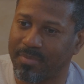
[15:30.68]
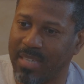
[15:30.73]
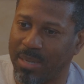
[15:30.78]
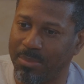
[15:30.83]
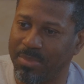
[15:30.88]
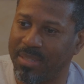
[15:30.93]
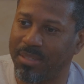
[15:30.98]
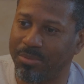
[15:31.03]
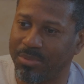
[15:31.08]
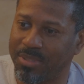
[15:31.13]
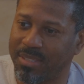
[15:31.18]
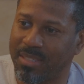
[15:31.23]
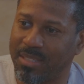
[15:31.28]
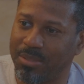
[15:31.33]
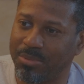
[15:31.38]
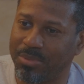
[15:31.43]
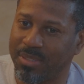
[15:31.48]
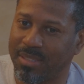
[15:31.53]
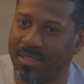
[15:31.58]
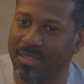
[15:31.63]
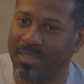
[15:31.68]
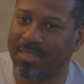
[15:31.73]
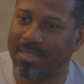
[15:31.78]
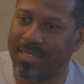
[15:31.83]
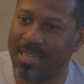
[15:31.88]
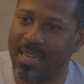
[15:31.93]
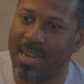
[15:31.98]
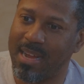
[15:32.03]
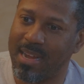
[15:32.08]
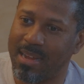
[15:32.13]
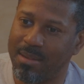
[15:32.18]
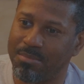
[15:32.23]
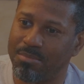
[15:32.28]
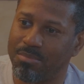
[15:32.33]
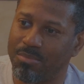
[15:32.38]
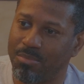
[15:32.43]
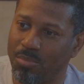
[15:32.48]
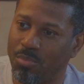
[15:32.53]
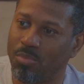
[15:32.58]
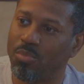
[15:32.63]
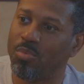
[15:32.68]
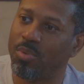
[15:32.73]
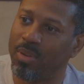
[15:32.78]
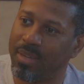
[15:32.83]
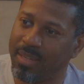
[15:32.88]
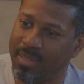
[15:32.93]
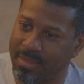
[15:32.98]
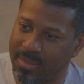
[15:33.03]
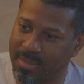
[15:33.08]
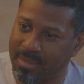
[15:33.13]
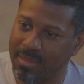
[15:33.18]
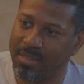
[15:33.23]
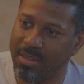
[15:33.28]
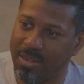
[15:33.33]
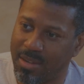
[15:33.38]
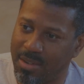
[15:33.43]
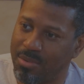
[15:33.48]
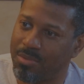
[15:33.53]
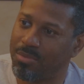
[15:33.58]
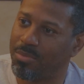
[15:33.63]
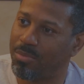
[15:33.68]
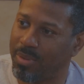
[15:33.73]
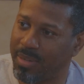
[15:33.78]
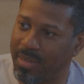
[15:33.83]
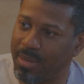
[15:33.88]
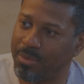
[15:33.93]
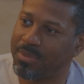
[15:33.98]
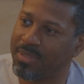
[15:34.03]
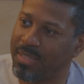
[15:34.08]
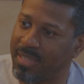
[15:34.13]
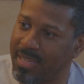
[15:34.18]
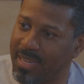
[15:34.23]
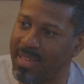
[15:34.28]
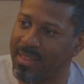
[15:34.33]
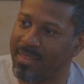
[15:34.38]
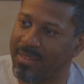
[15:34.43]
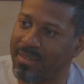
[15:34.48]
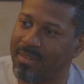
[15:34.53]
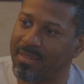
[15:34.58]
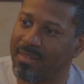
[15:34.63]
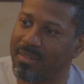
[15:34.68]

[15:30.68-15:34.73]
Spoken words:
mean, it was a good time when, you know, when they were together.